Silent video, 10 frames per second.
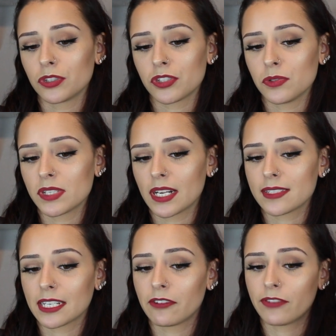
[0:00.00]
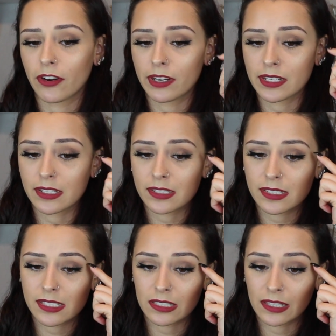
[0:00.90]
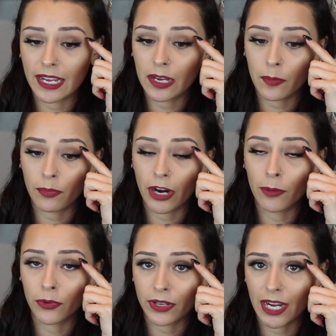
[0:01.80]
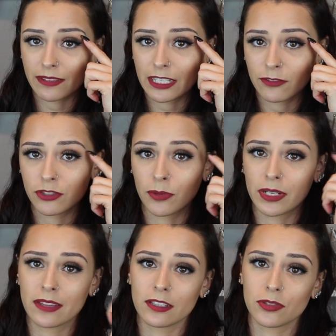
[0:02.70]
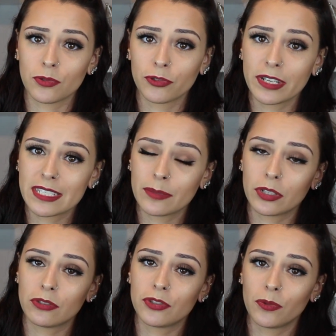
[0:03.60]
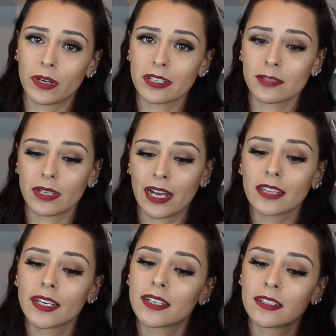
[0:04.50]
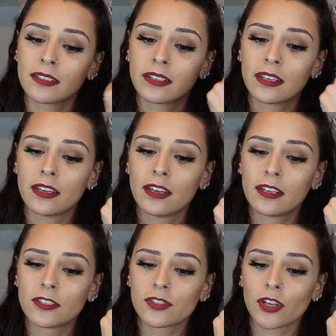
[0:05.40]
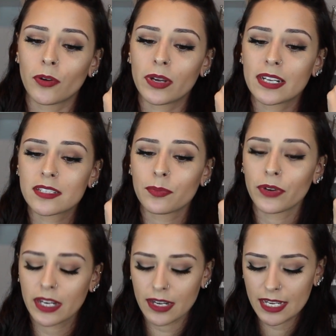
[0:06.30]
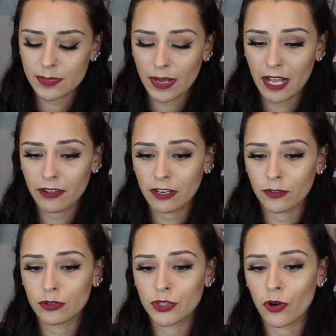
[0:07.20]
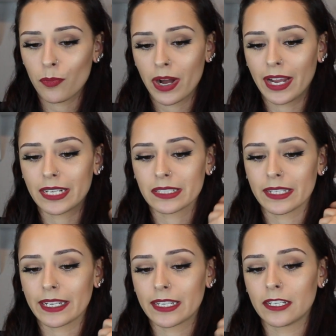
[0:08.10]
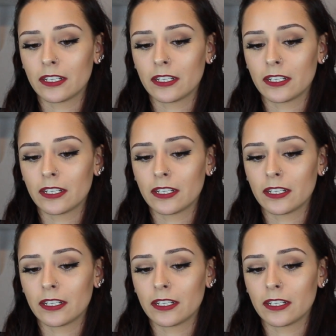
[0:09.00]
just use it as like a very slight brow bone highlight if you don't want anything too crazy, but you do want it to be highlighted. So it is a pretty nice palette if you don't mind like